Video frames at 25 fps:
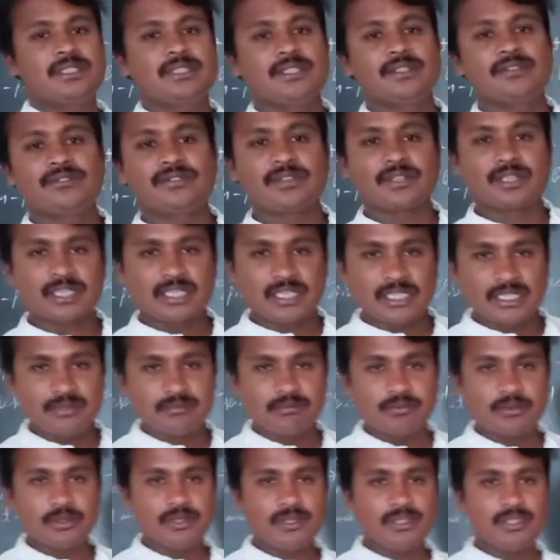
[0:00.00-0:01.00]
for
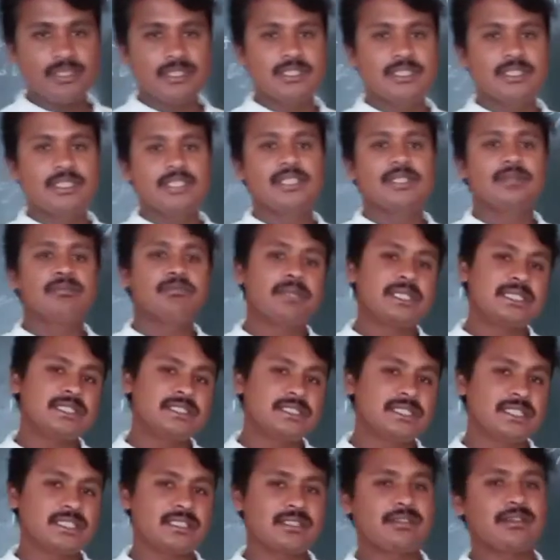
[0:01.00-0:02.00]
input
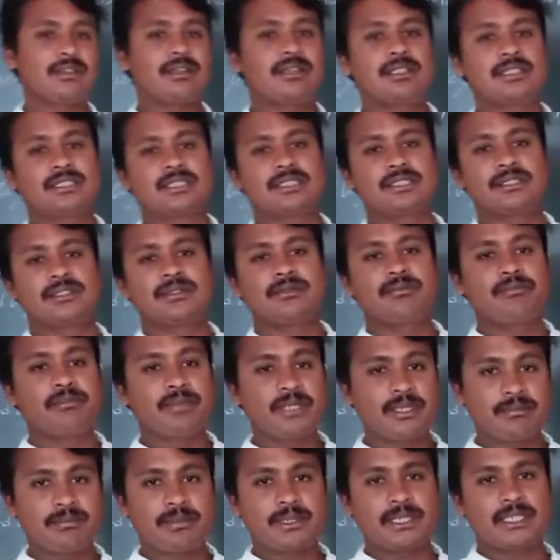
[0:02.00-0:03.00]
punched cards,
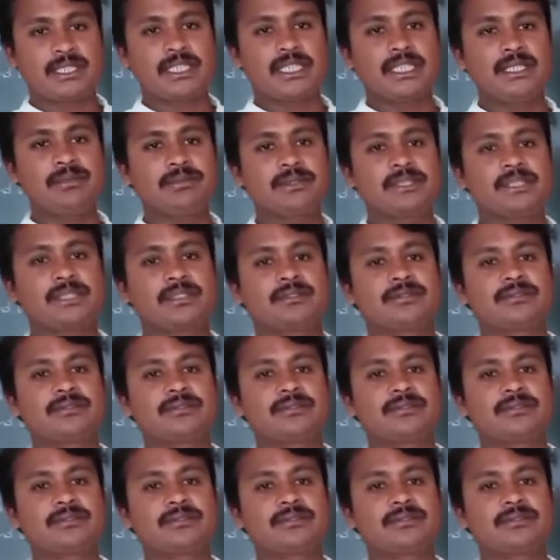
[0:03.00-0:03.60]
paper tapes.